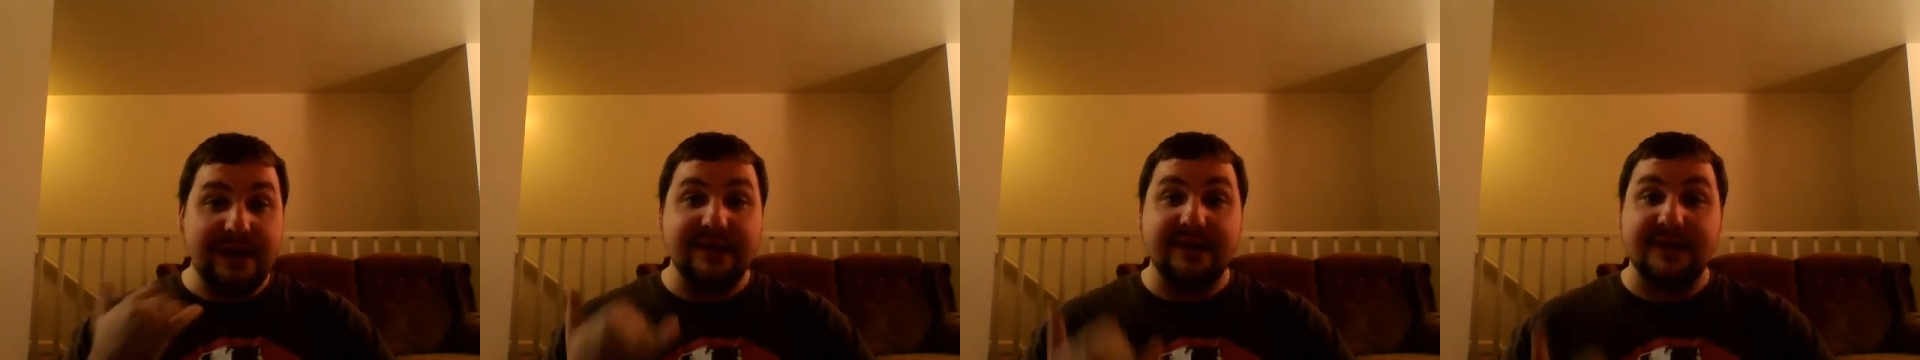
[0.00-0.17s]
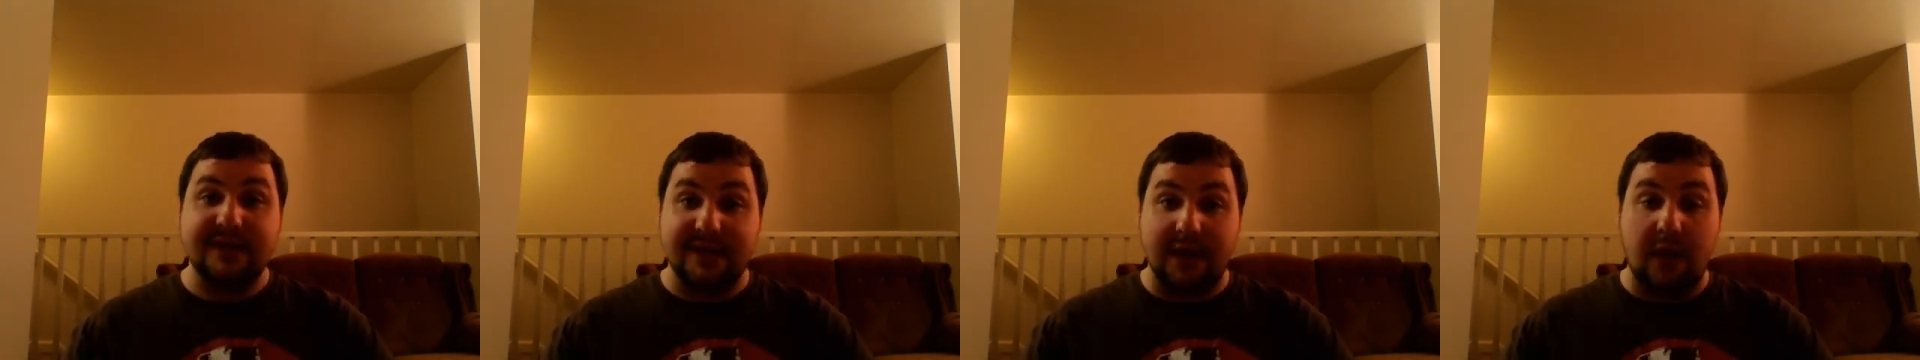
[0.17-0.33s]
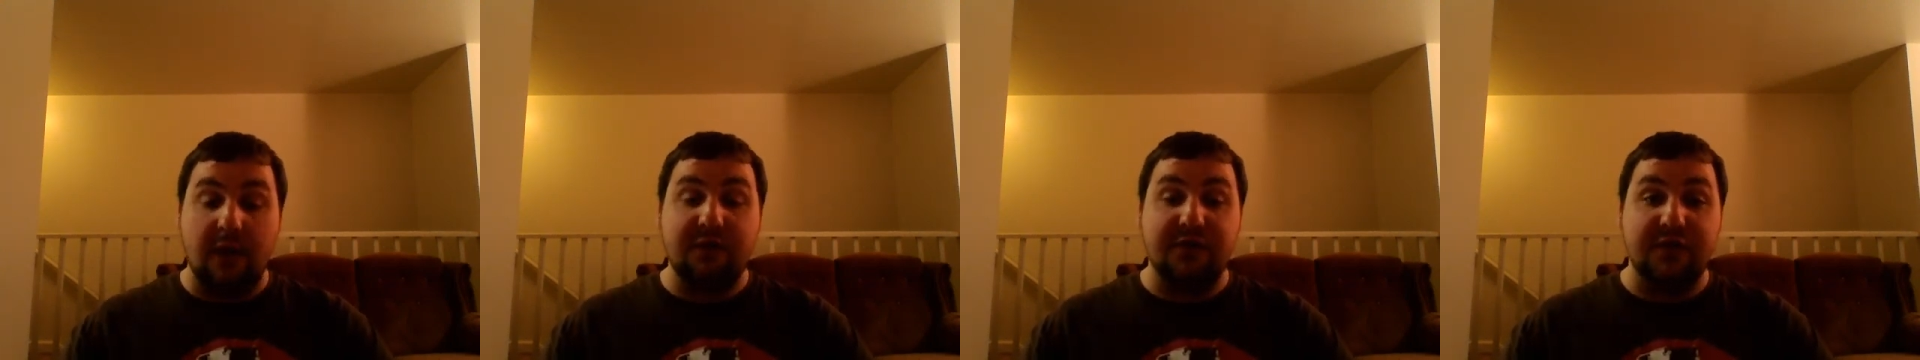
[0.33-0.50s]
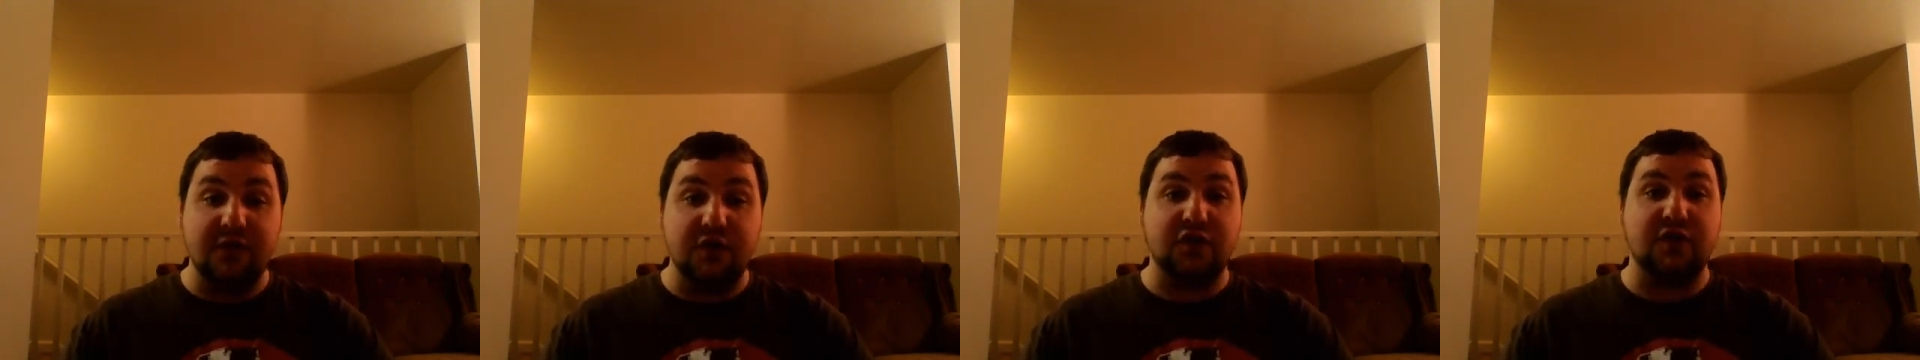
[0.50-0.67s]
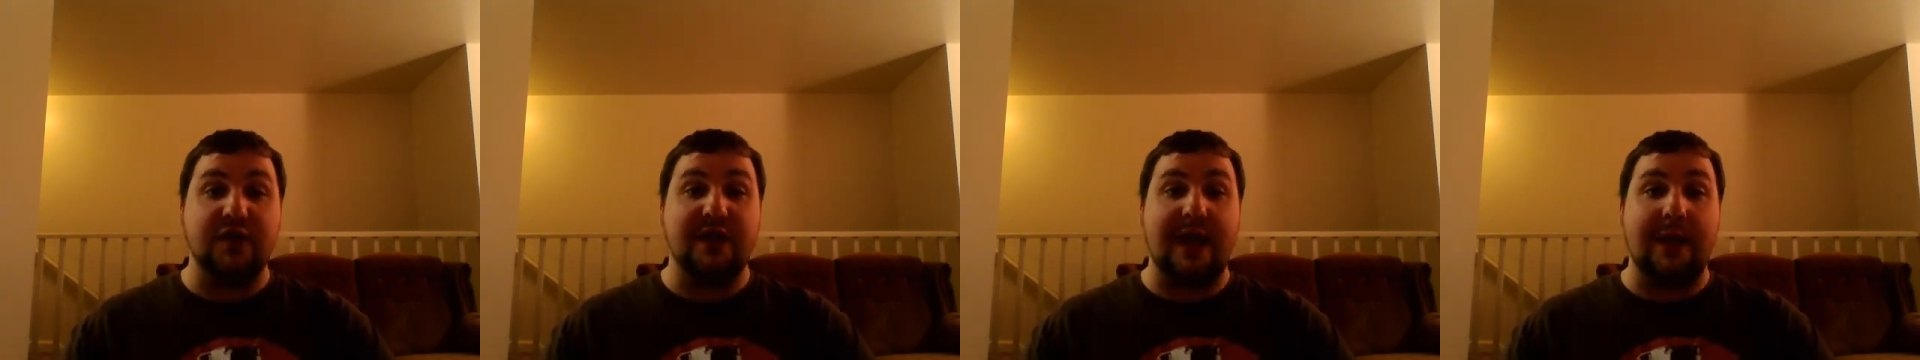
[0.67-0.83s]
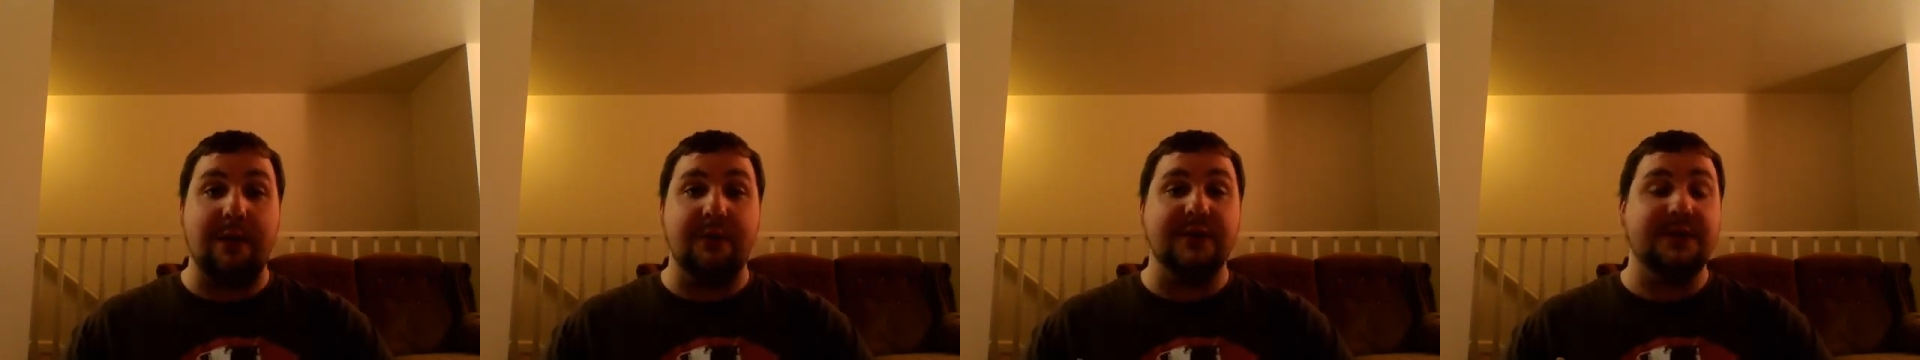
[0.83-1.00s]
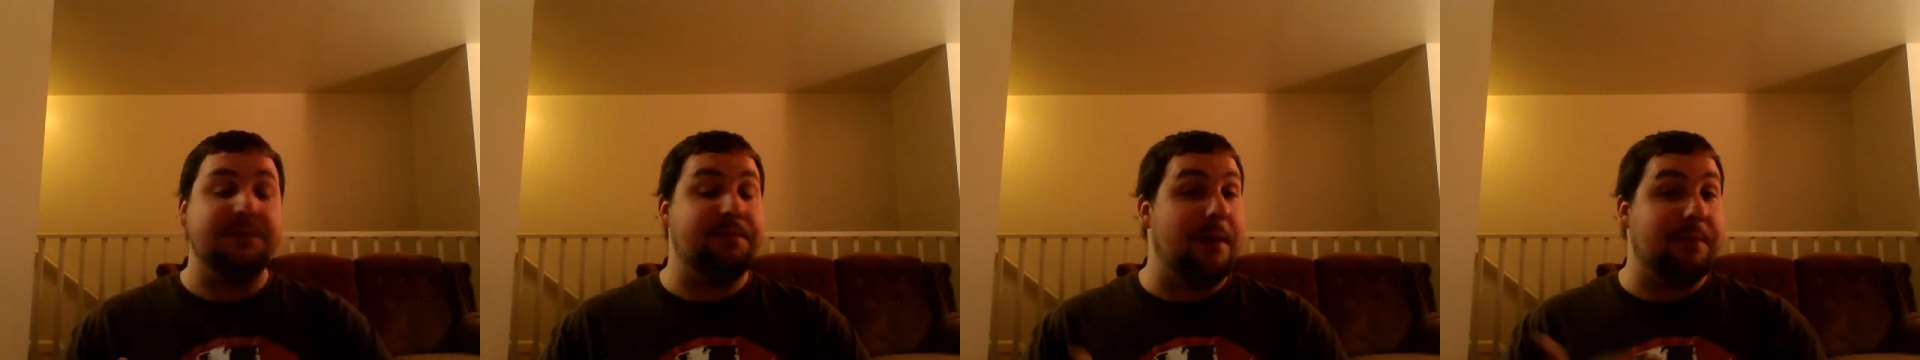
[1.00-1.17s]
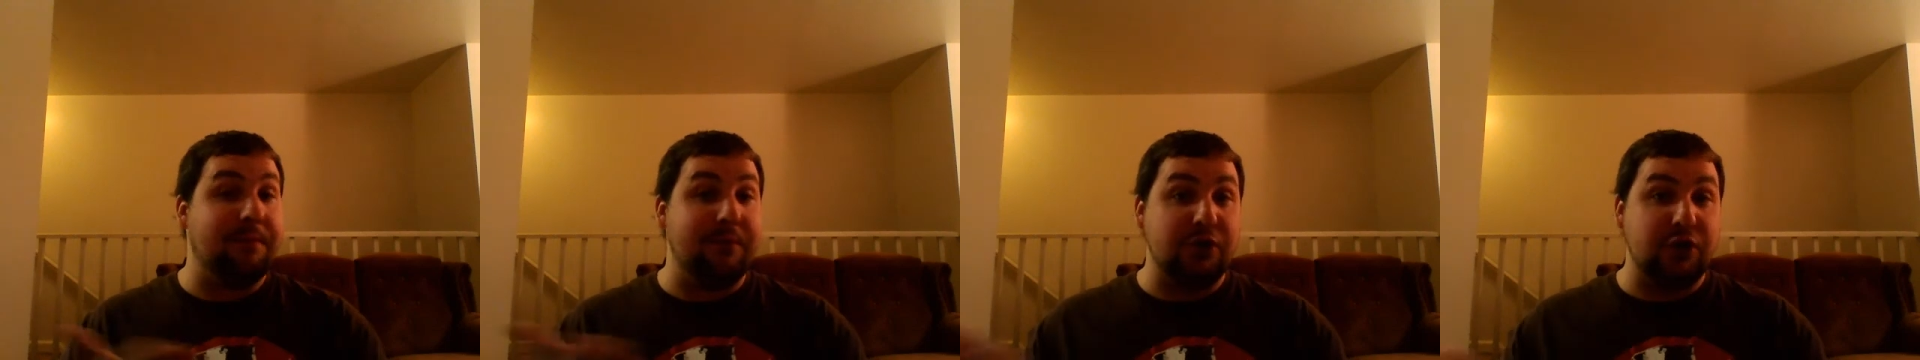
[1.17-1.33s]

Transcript: He's selfish in that respect,